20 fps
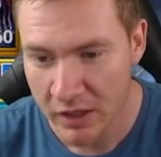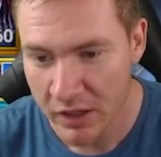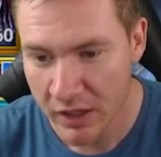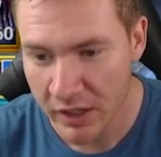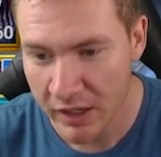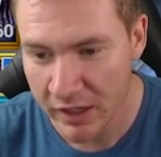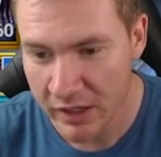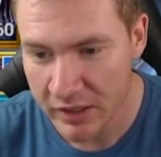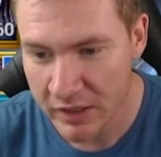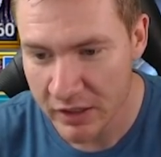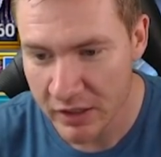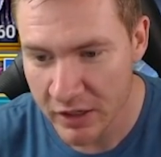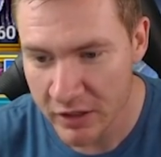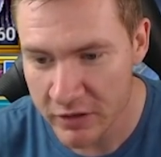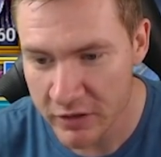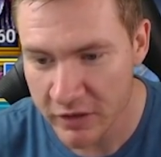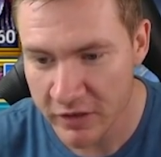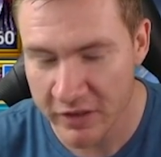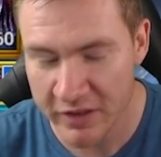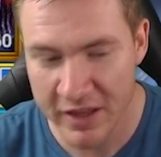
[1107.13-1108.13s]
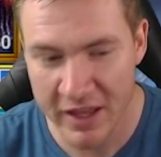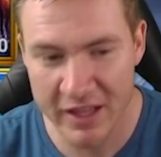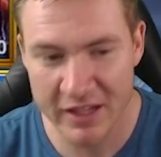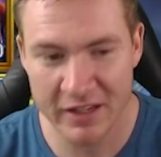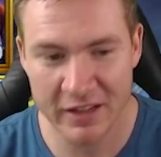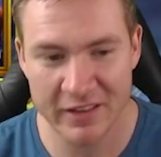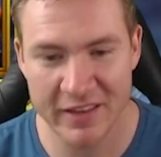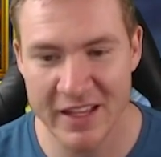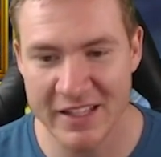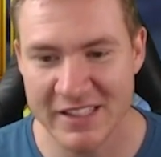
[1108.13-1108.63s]
And uh, other than that,
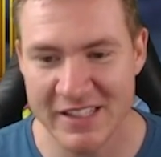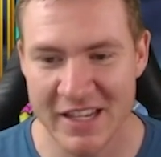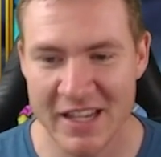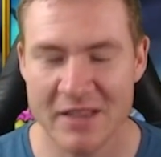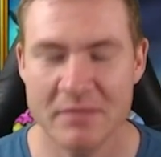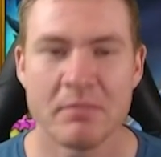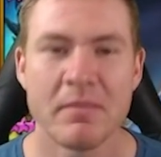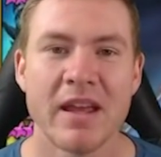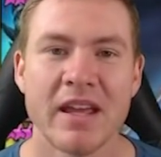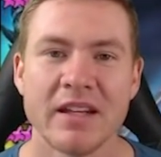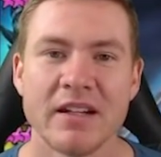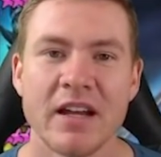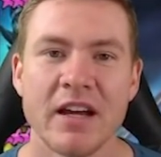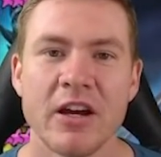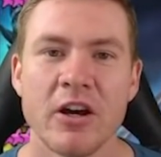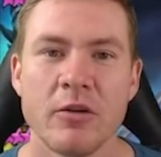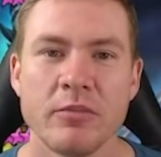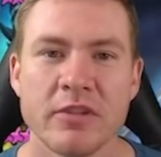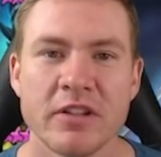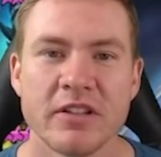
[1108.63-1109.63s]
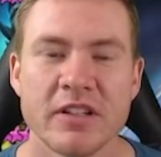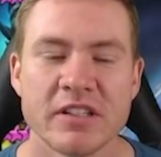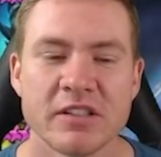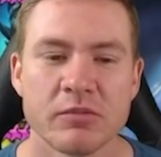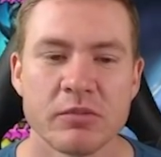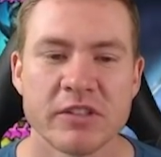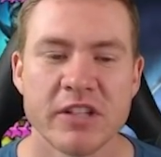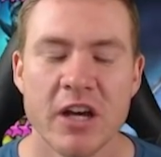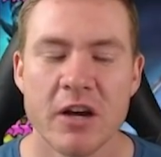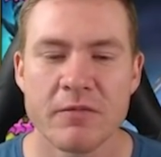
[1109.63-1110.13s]
that's it, man. I hope that this
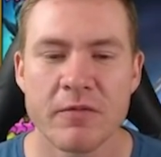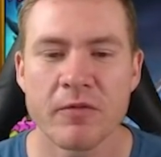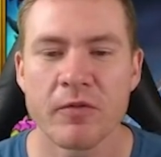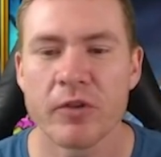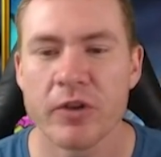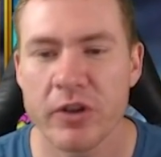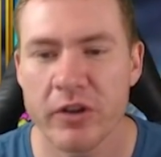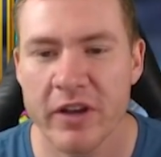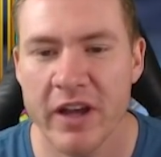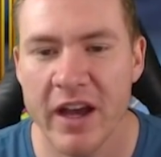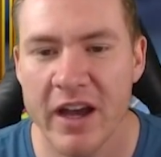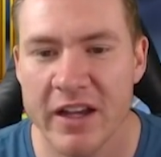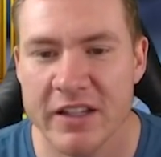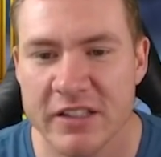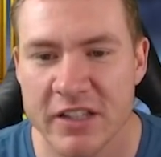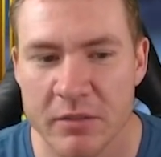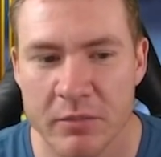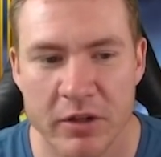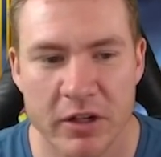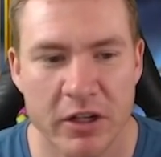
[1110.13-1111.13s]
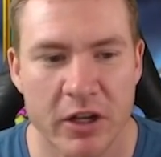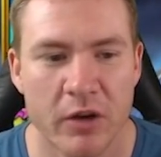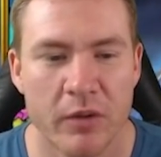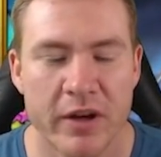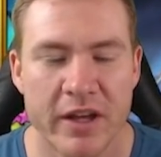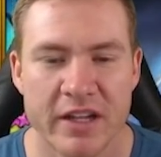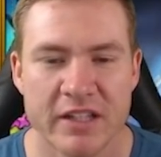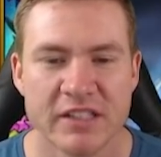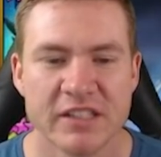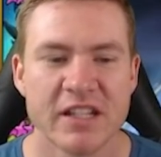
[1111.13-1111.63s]
was helpful for you guys. I'm going to go
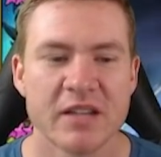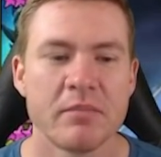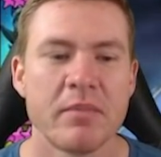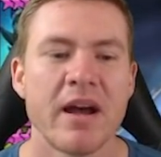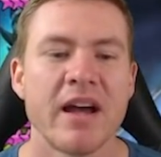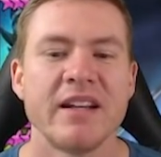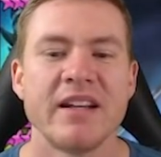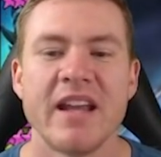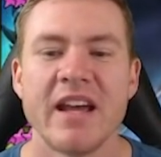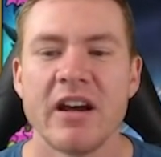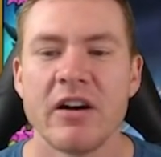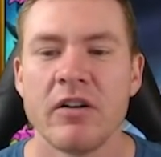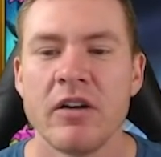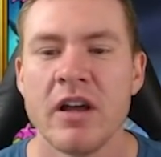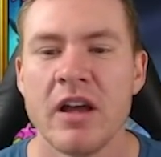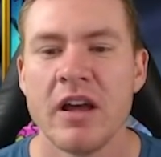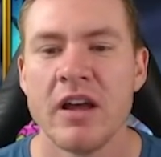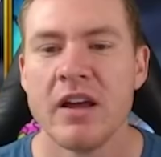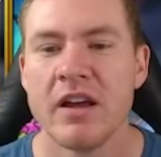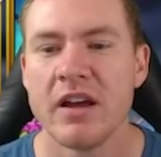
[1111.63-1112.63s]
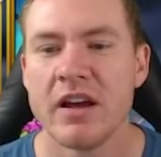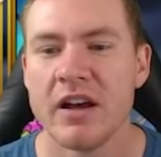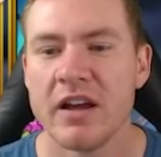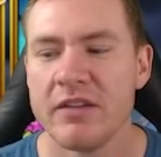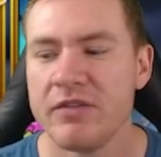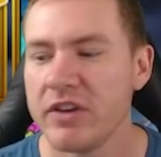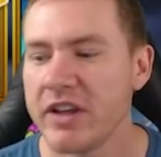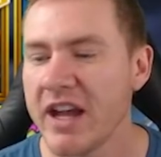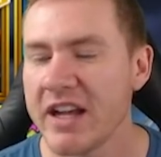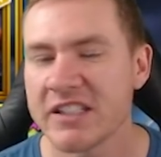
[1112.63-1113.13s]
ahead and say bye now. Uh,
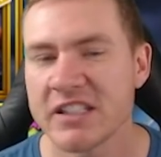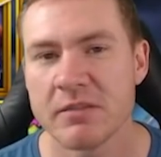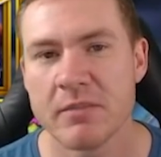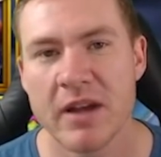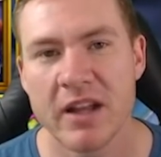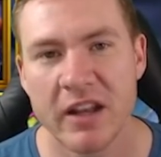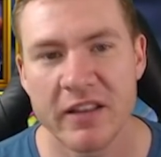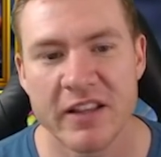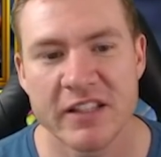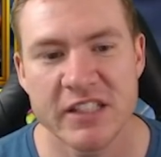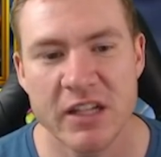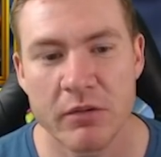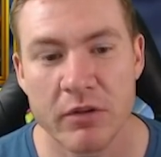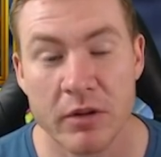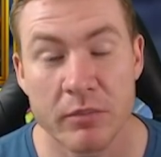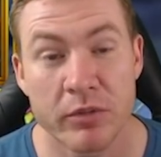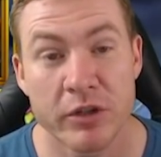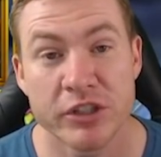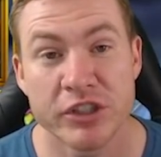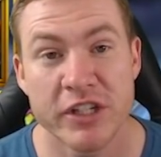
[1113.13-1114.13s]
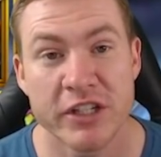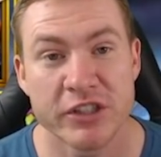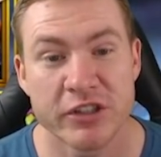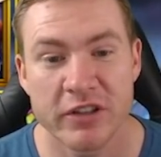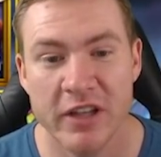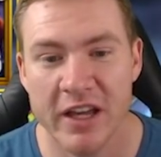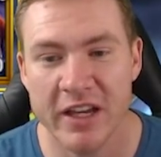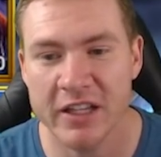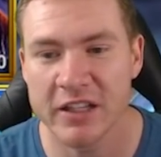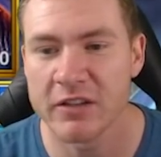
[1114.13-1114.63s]
if you got some out of this, I would appreciate you
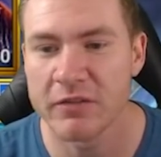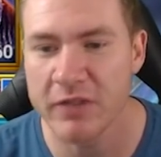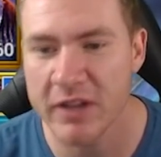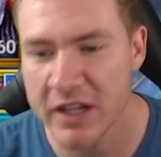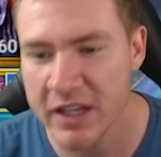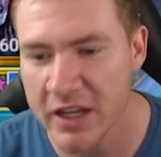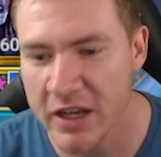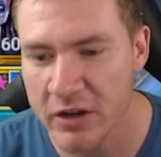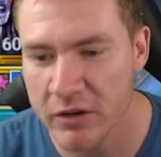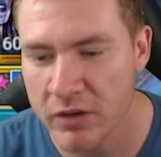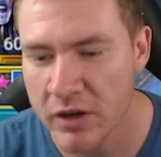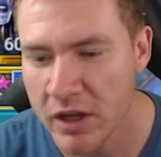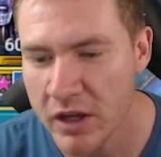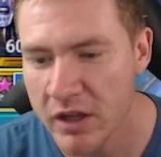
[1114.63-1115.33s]
liking the video.